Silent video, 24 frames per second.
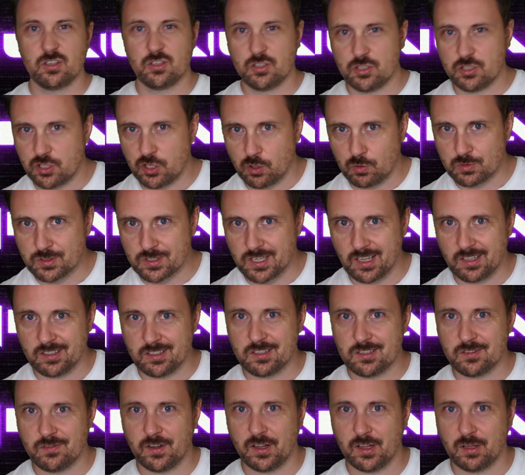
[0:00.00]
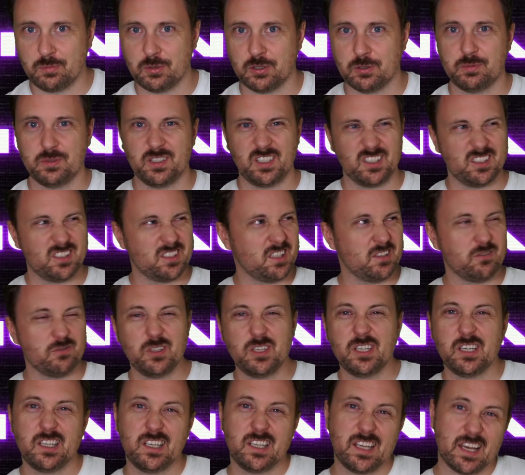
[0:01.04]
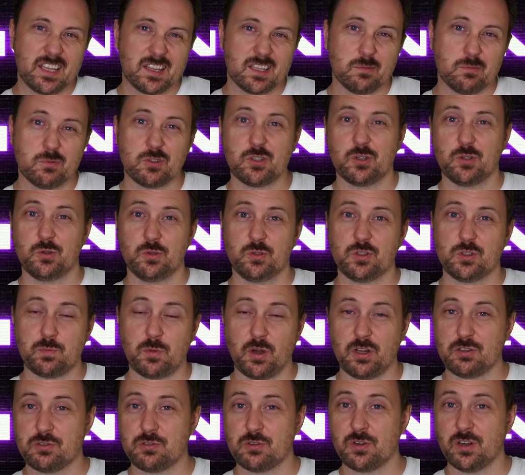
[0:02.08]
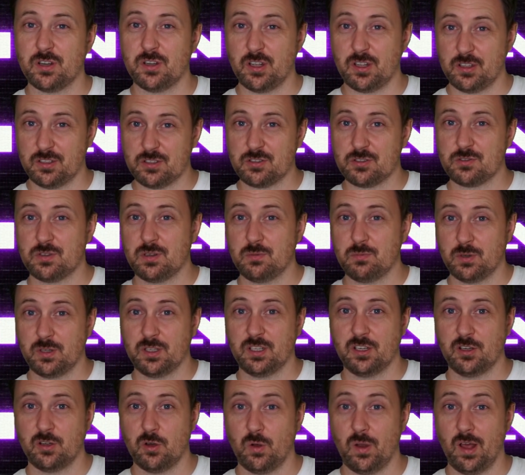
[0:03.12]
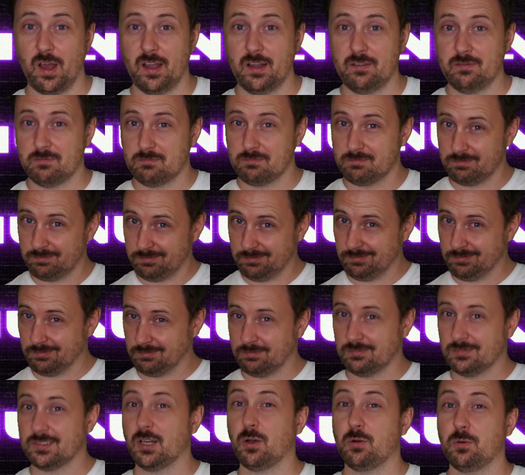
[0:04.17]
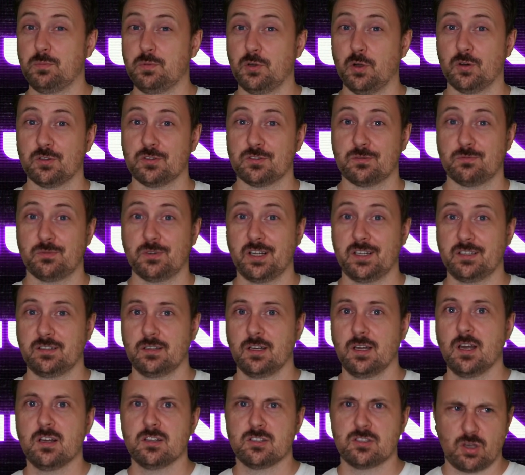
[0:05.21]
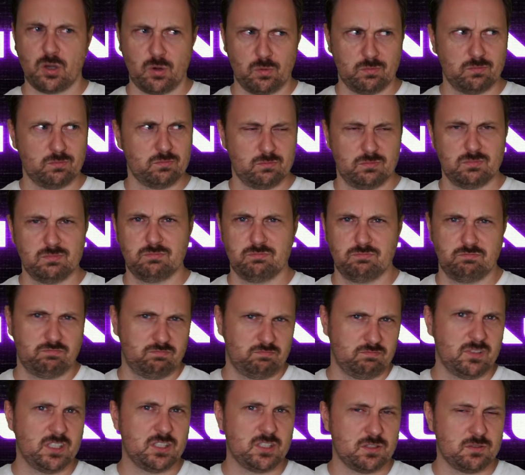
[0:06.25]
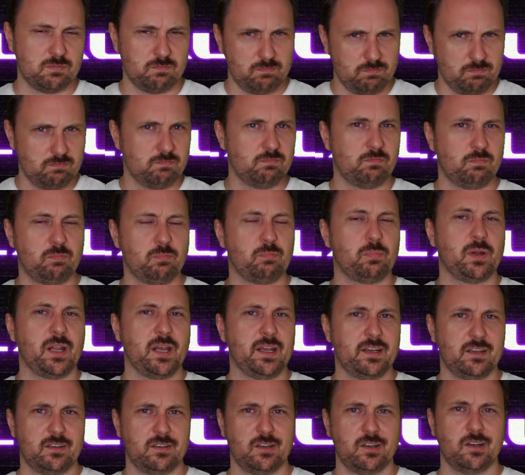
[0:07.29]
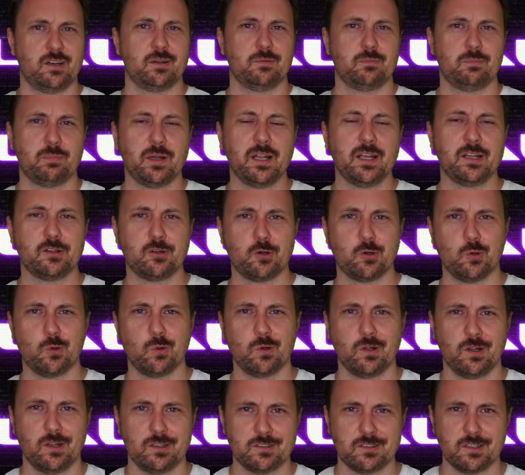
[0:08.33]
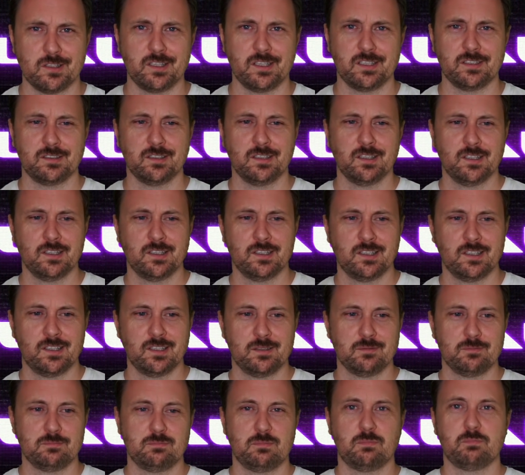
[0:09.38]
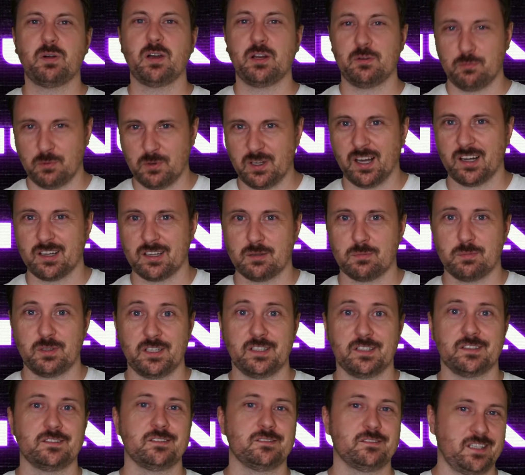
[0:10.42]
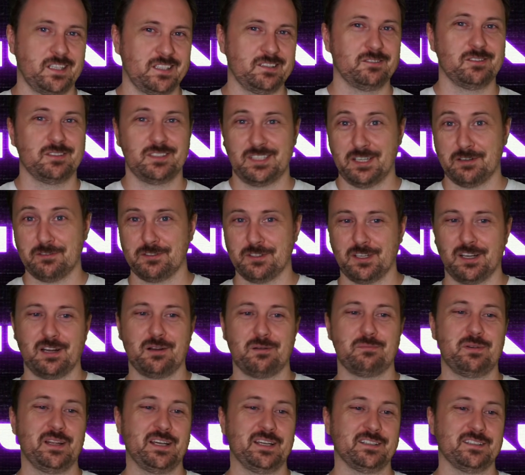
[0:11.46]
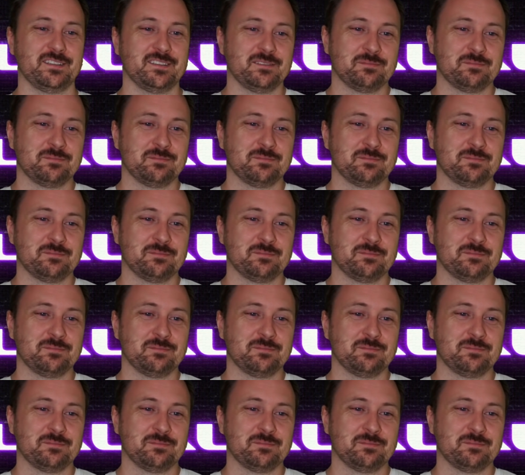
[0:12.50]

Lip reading: don't tell the developer, because if we can get them to sponsor another stream when they go live, that would be awesome, right? So let's play it cool until then. But we are gonna play it, right? We're definitely gonna play it.